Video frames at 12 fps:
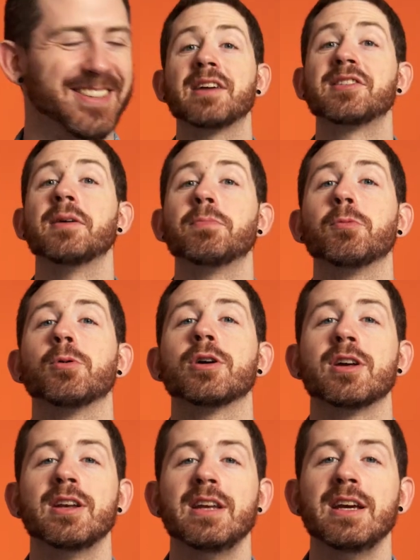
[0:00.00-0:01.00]
Next up, we're
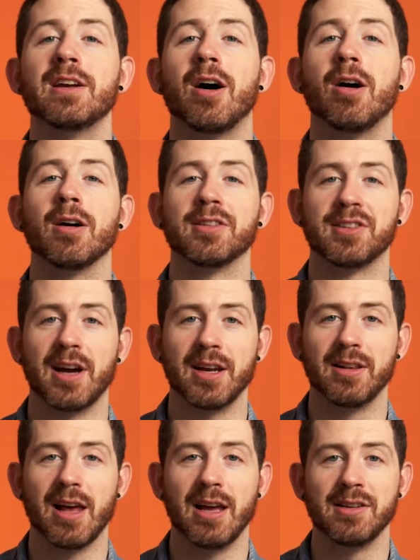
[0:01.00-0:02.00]
gonna need our
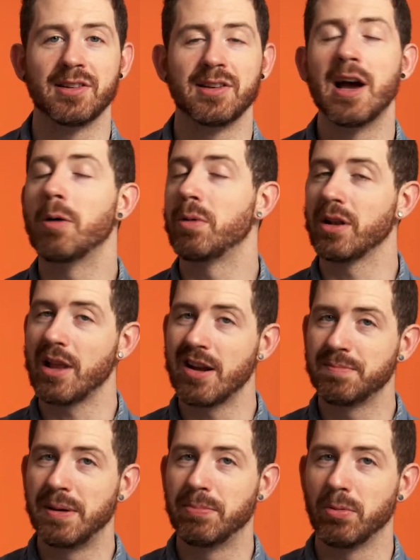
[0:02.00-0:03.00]
side lights. Now, what a lot
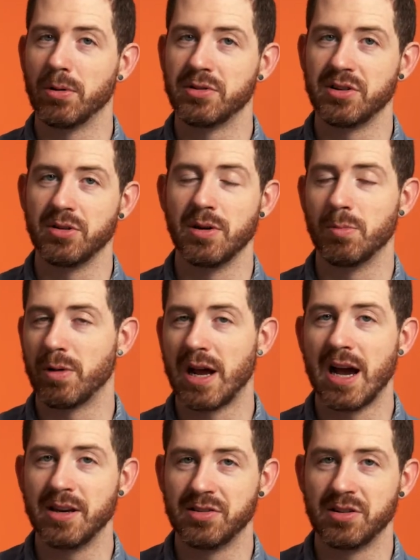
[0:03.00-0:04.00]
of people will do, and what
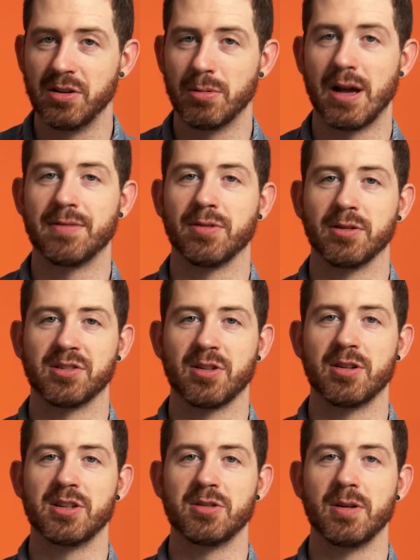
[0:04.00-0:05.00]
I used to do when I first
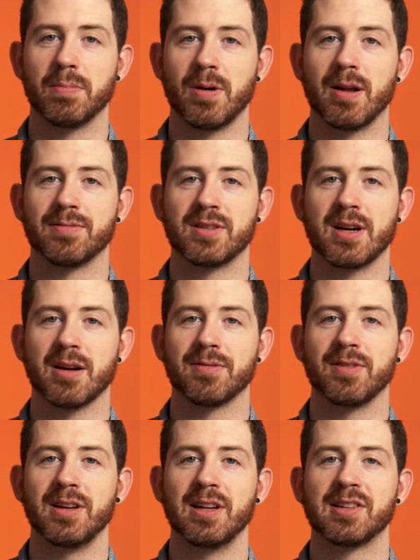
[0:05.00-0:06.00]
started doing product
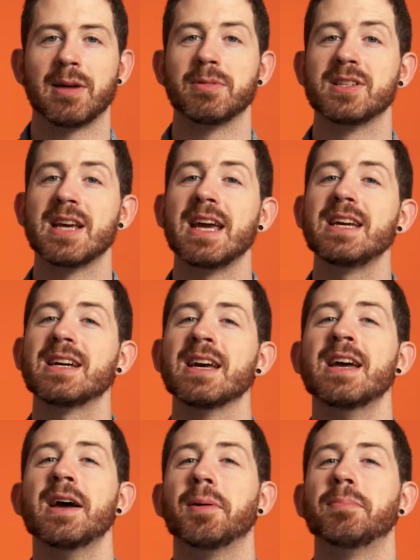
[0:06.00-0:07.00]
photography, is I would take
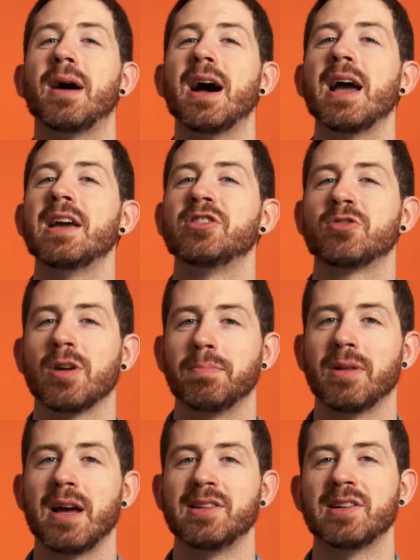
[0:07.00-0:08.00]
my strip lights